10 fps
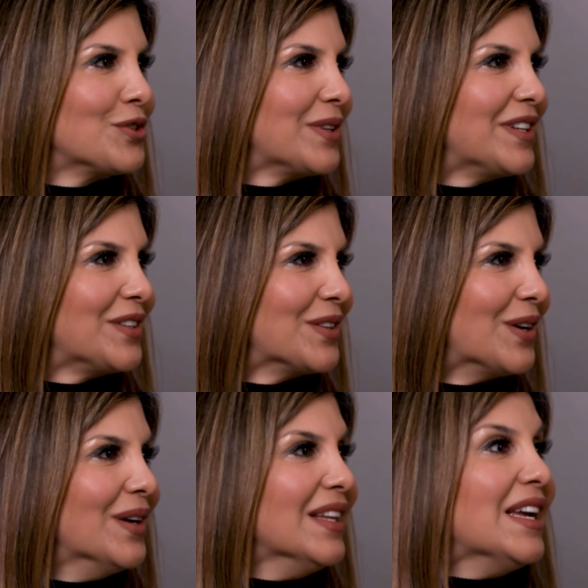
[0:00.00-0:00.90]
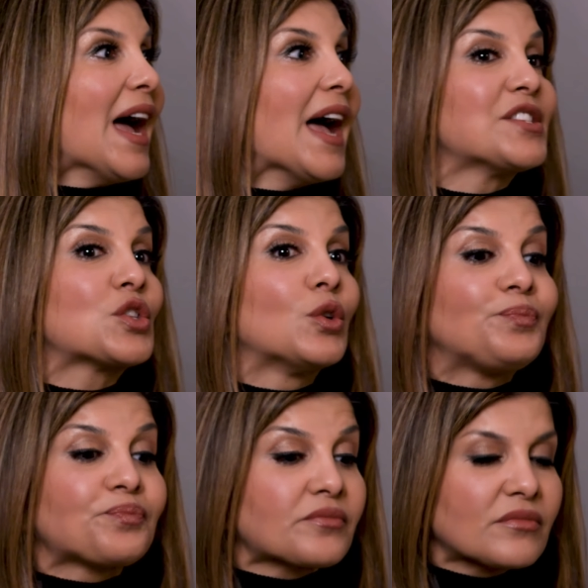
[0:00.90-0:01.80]
do you eat? You know, and so,
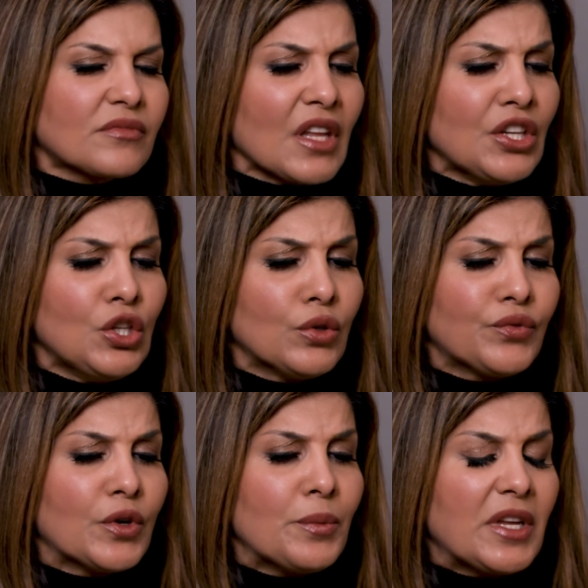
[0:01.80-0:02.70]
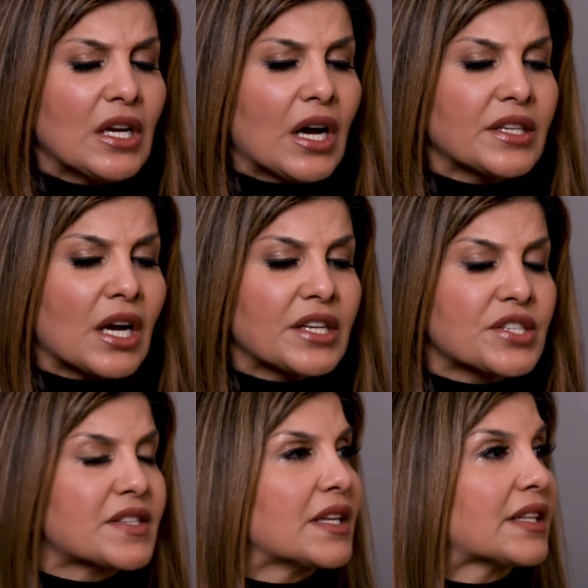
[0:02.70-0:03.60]
you know, for me, I
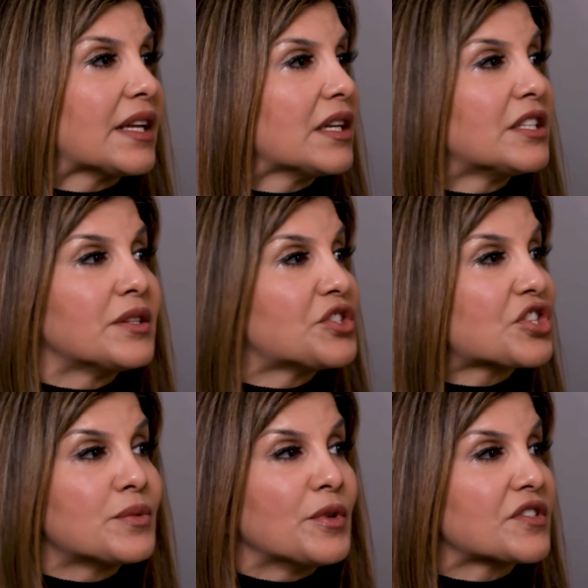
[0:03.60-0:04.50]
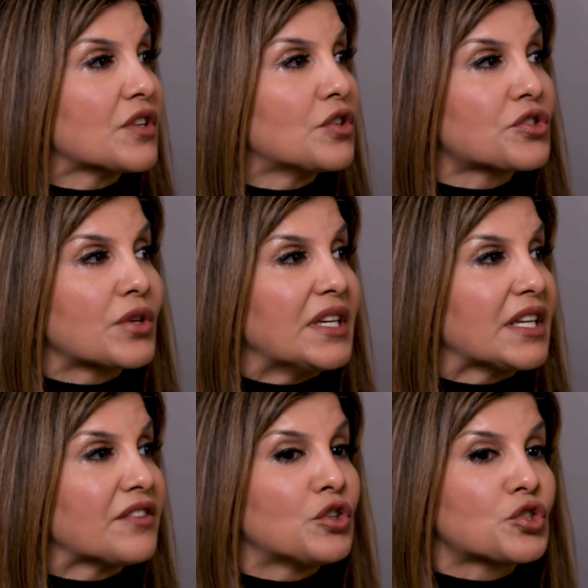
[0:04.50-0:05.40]
just think that it just depends on your
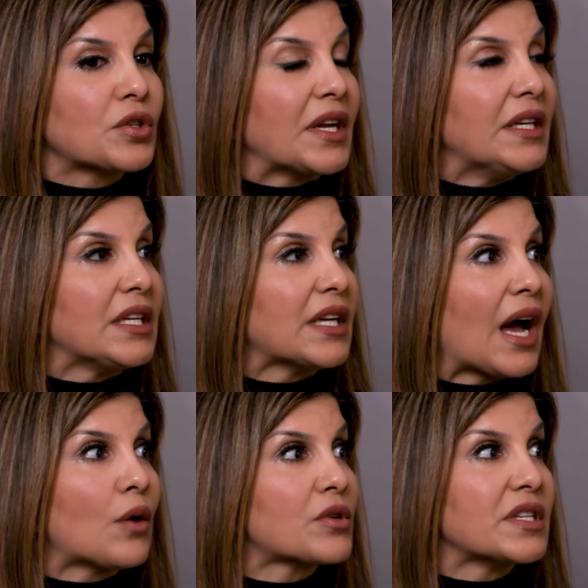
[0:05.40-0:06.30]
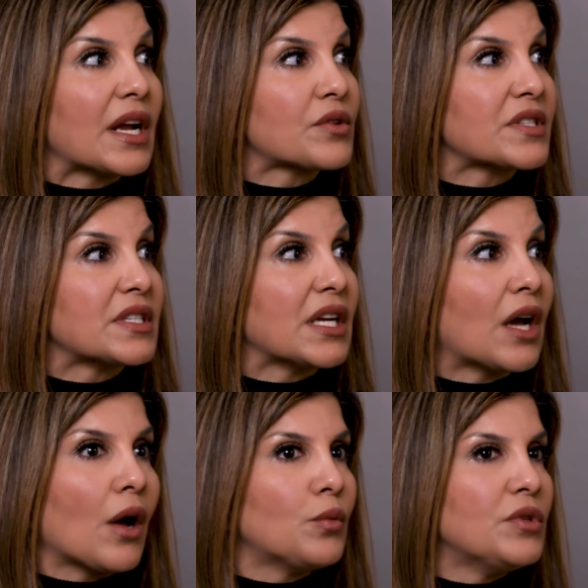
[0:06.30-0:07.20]
training. If you're training hours and hours a day,
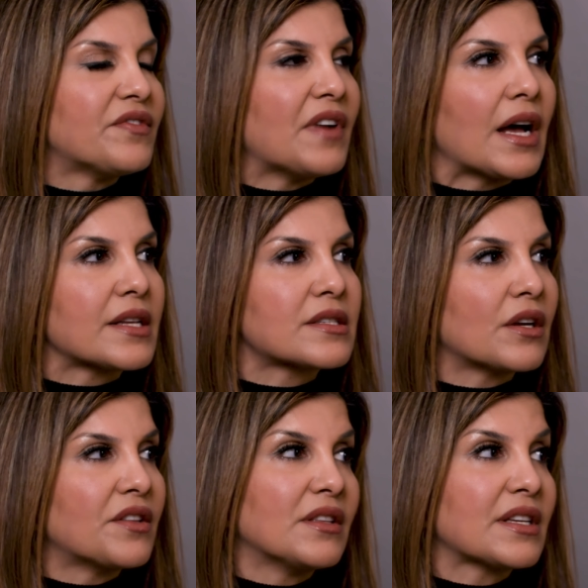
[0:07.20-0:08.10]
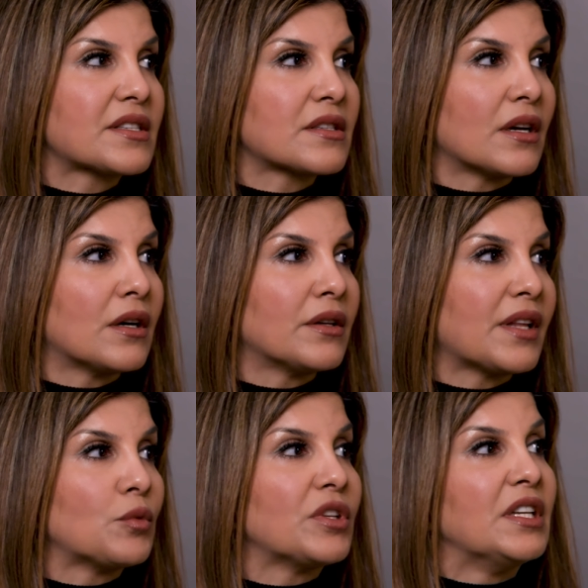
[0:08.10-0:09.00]
I wouldn't fast. I think
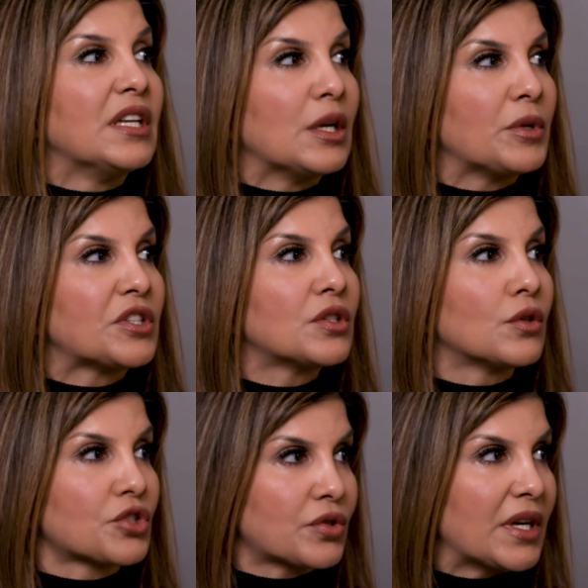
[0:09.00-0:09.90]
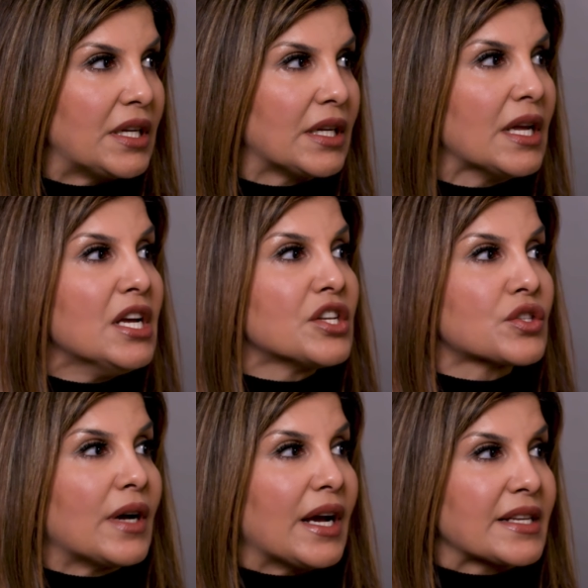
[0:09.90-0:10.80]
that would inhibit your training. Yeah.
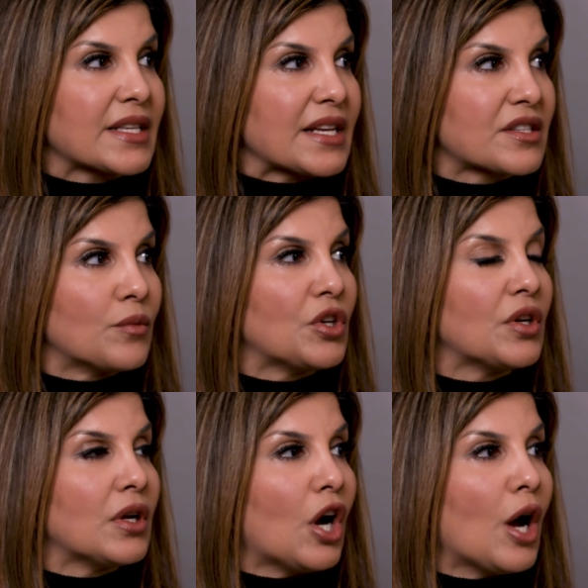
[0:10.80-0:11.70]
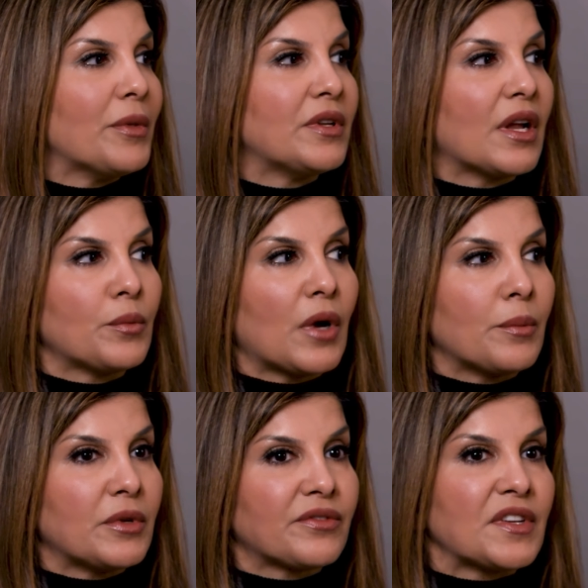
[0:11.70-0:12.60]
So as someone,
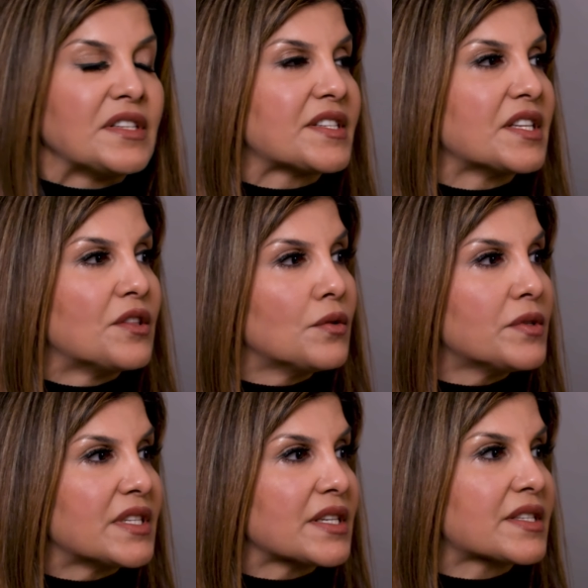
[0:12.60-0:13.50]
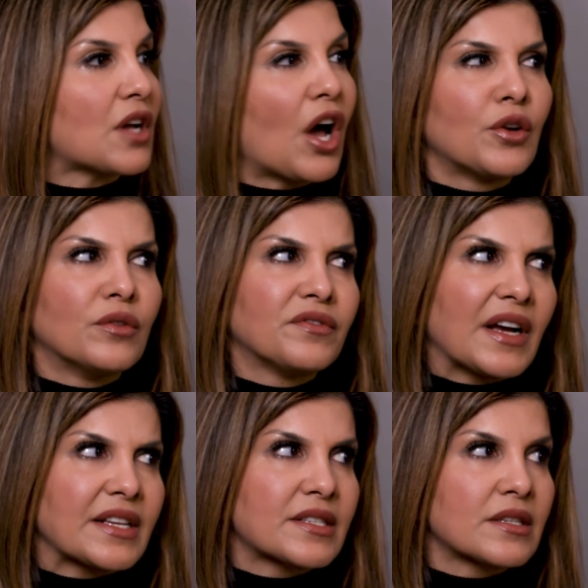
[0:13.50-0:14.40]
I'm a fitness enthusiast, I don't
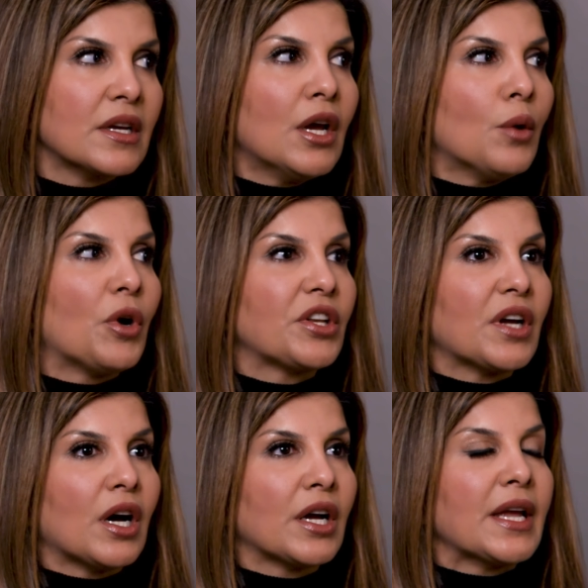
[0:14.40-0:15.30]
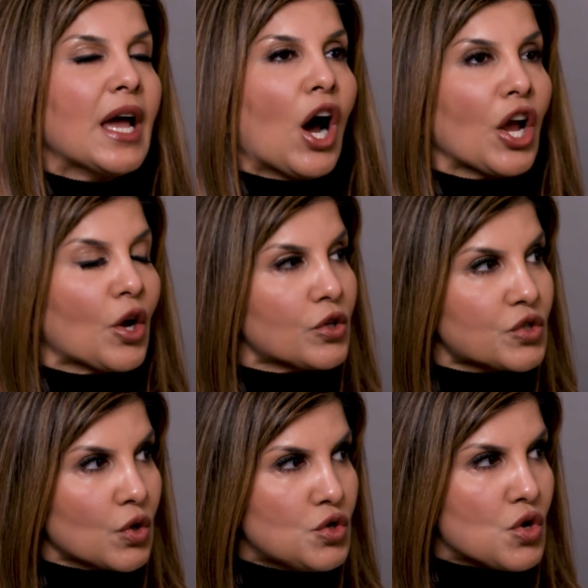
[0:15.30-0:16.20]
fast. But I
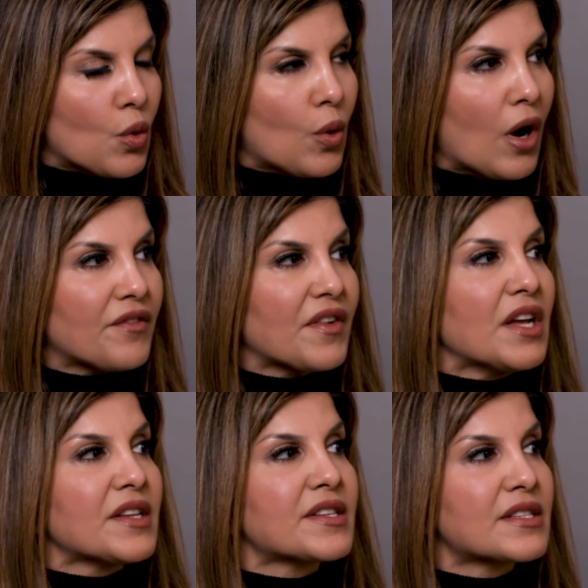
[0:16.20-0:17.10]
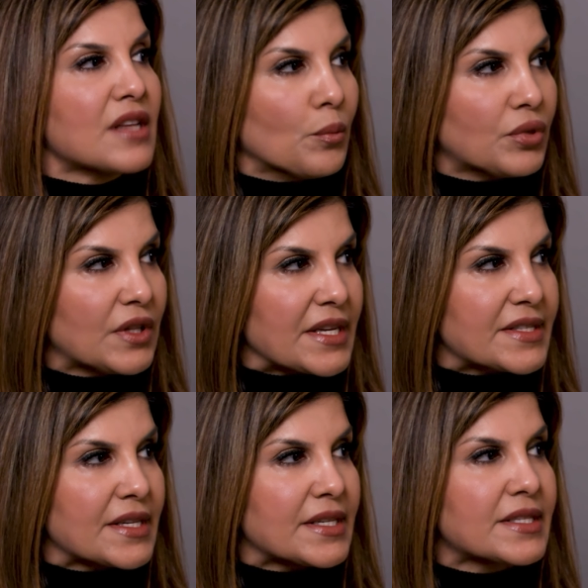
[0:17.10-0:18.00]
also know of some
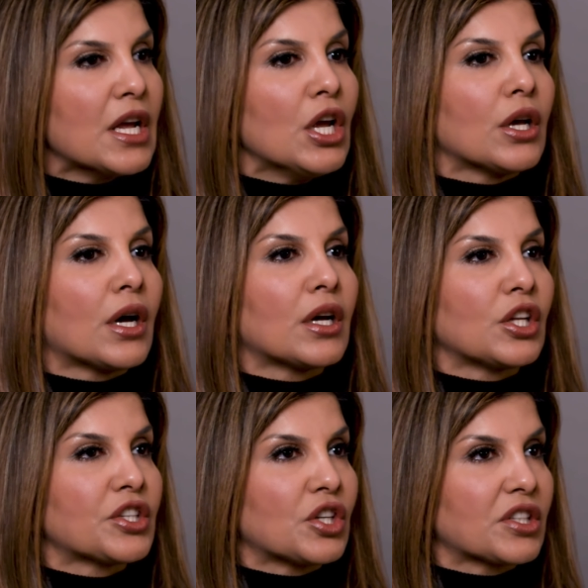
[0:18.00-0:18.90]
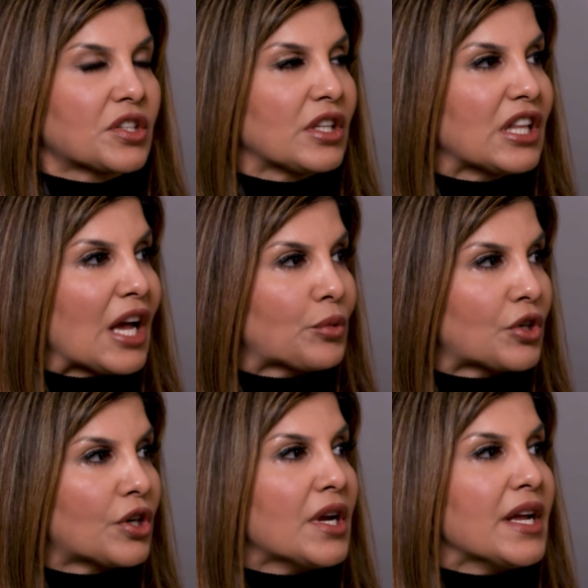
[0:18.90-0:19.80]
places, like Dr.
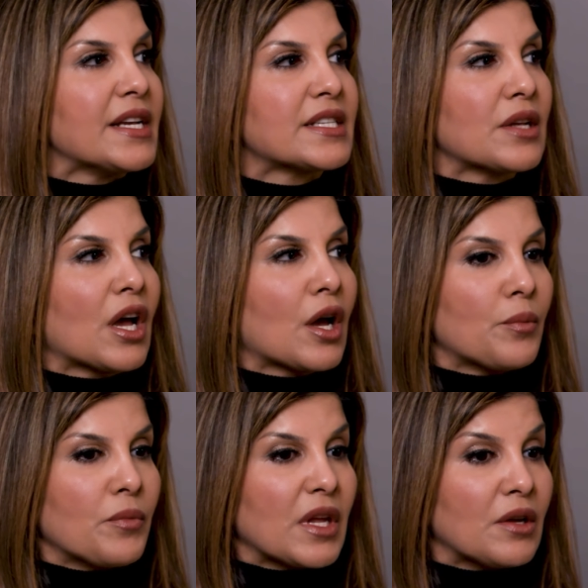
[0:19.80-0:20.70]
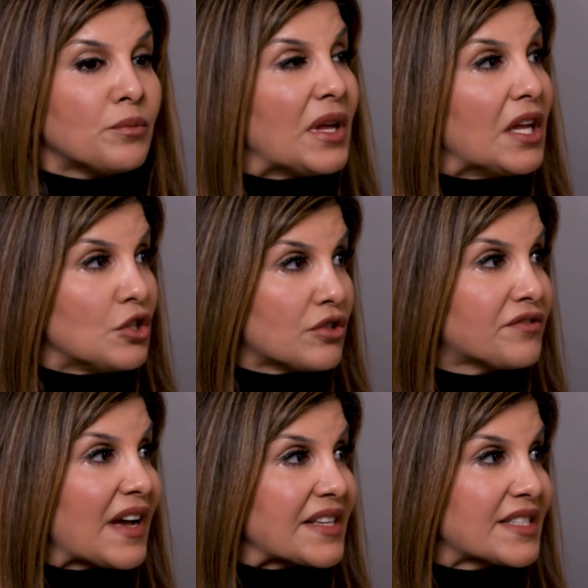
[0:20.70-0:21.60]
Clapper is into
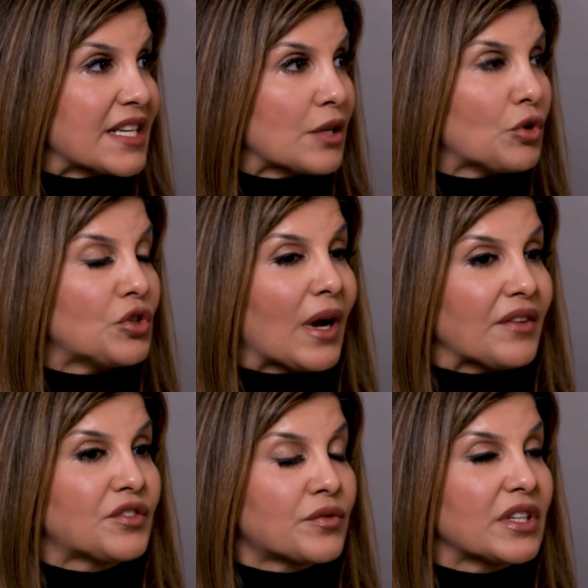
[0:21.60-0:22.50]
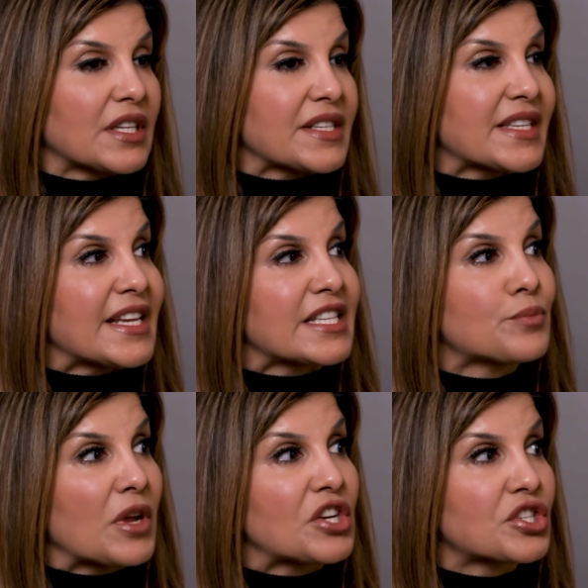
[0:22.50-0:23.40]
fasting, but you have to realize his
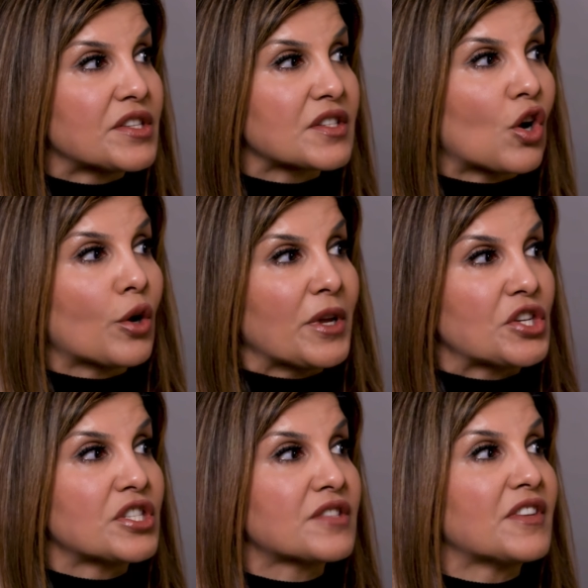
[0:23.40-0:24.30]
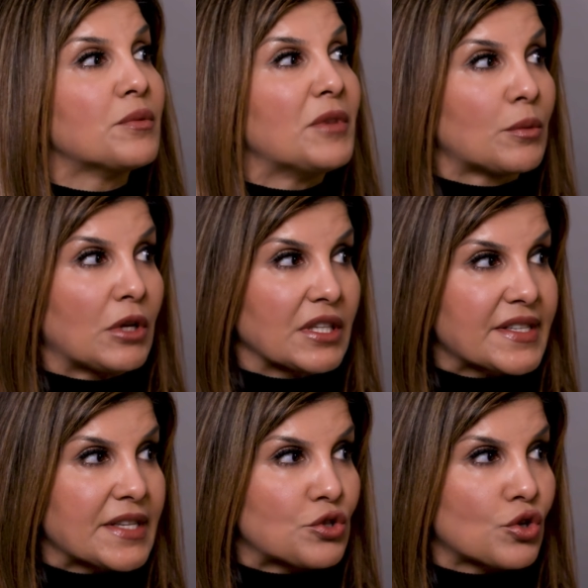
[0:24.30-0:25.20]
patients are patients with metabolic
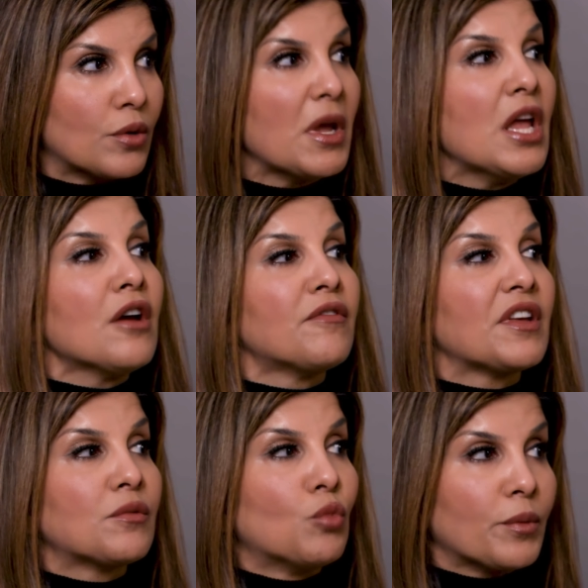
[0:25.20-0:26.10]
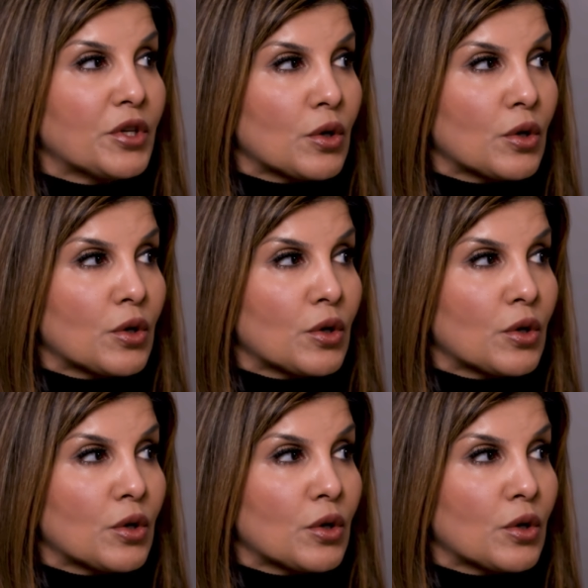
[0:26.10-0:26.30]
syndrome, with morbid